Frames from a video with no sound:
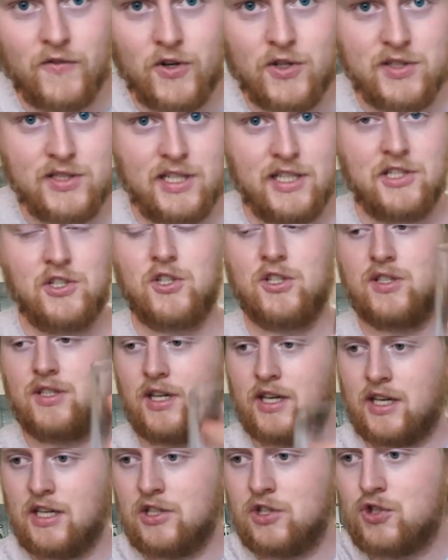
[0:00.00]
as just a
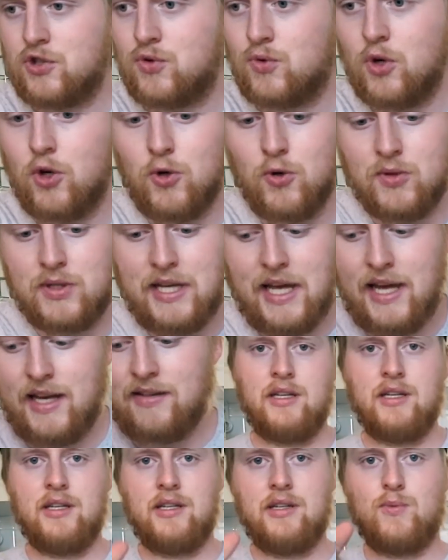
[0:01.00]
control test, we're